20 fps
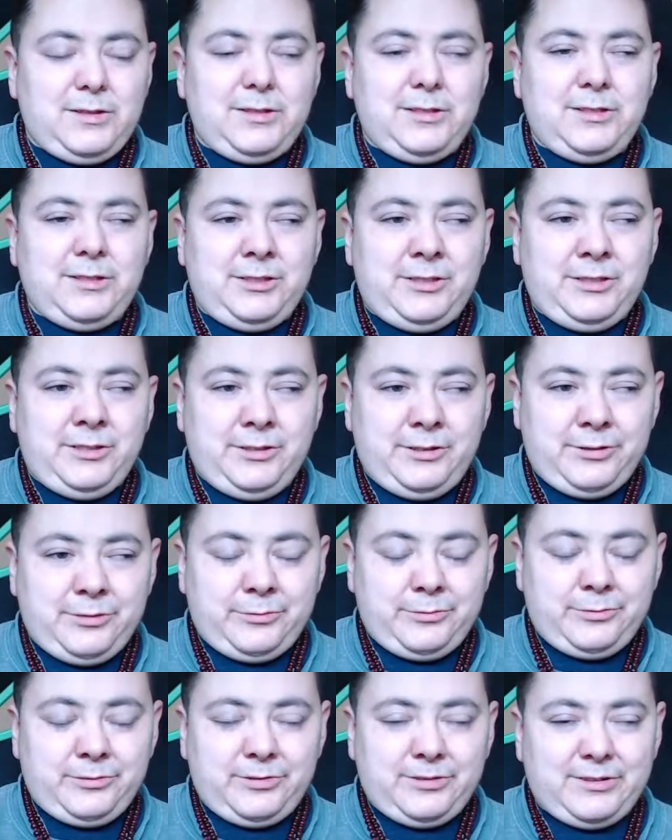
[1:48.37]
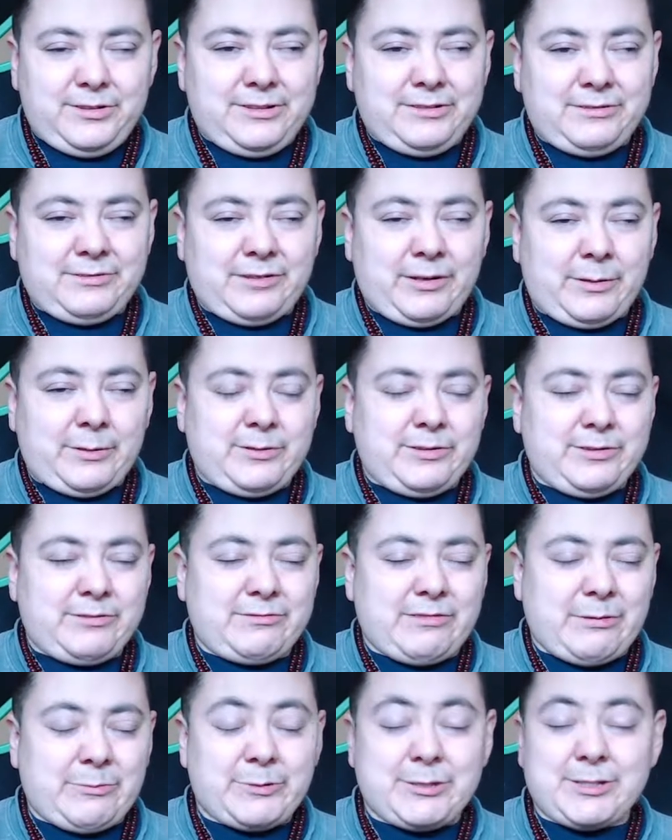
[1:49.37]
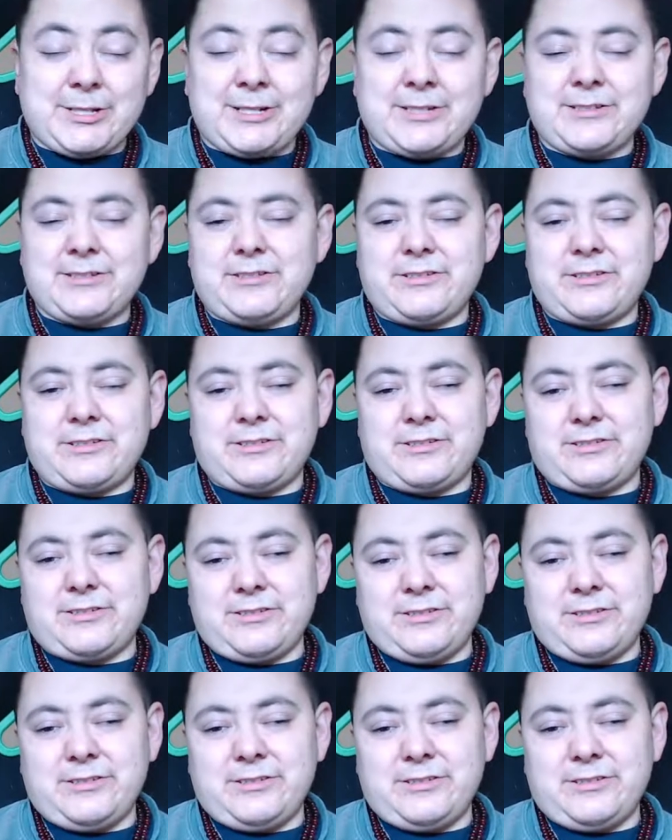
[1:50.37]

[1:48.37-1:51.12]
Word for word: you it re represents your